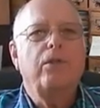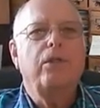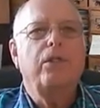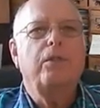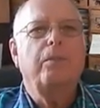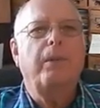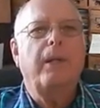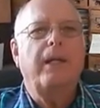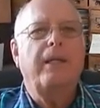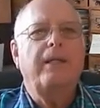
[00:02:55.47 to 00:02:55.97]
to
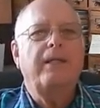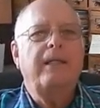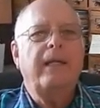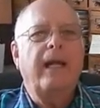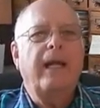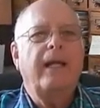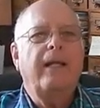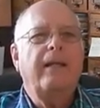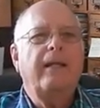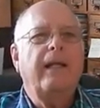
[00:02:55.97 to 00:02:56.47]
spend
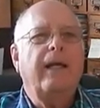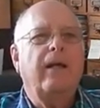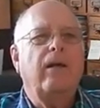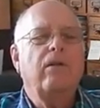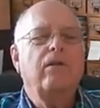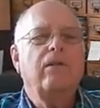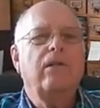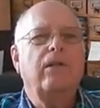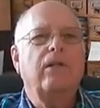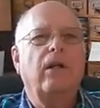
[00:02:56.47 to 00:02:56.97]

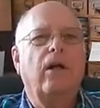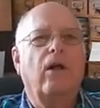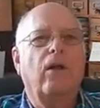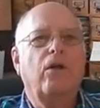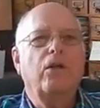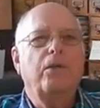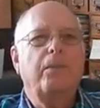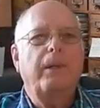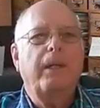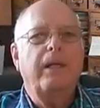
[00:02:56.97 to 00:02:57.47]

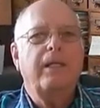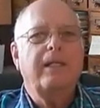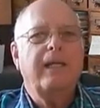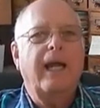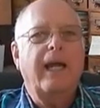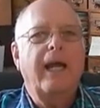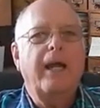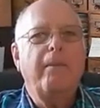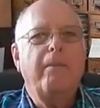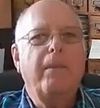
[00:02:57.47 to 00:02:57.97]
$10,000 because I
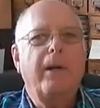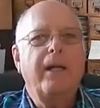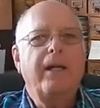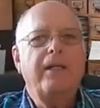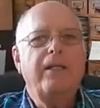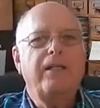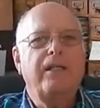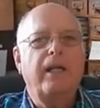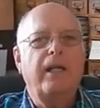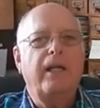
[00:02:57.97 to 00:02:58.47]
had money
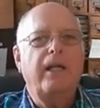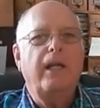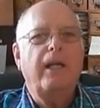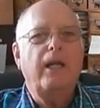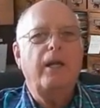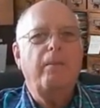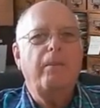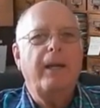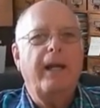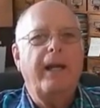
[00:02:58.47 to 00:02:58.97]
sitting in
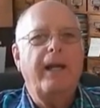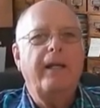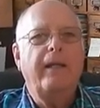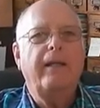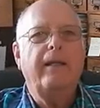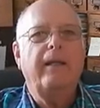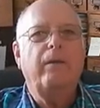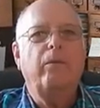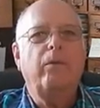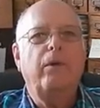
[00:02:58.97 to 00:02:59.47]
the
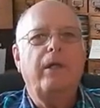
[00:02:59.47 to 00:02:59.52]
bank that,